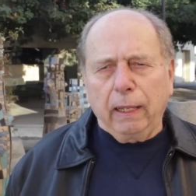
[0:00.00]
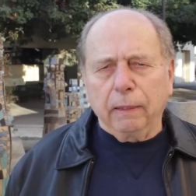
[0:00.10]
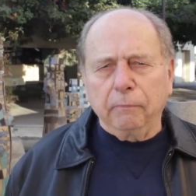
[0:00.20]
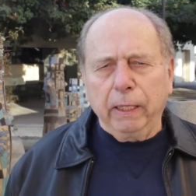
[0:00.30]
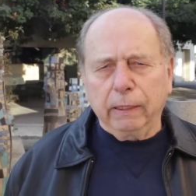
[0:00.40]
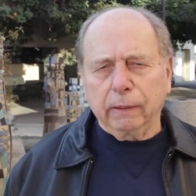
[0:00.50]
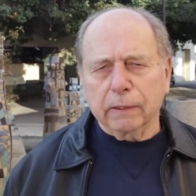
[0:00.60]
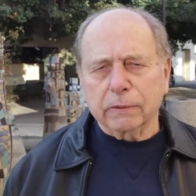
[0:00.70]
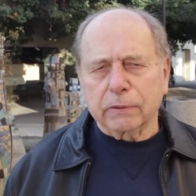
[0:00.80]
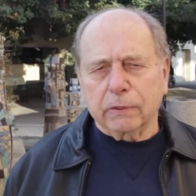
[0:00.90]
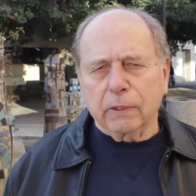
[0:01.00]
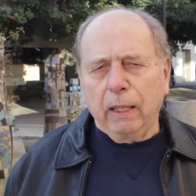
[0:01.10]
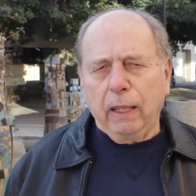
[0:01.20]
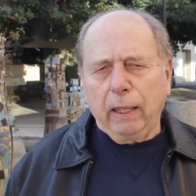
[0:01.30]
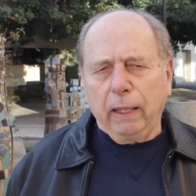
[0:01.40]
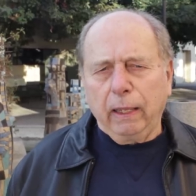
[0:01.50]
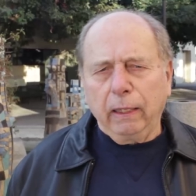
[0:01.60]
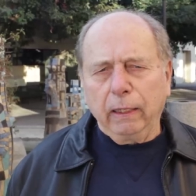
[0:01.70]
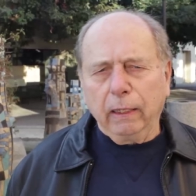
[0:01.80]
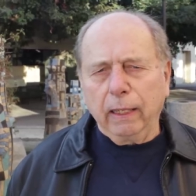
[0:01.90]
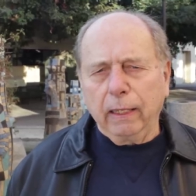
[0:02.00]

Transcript: and make this an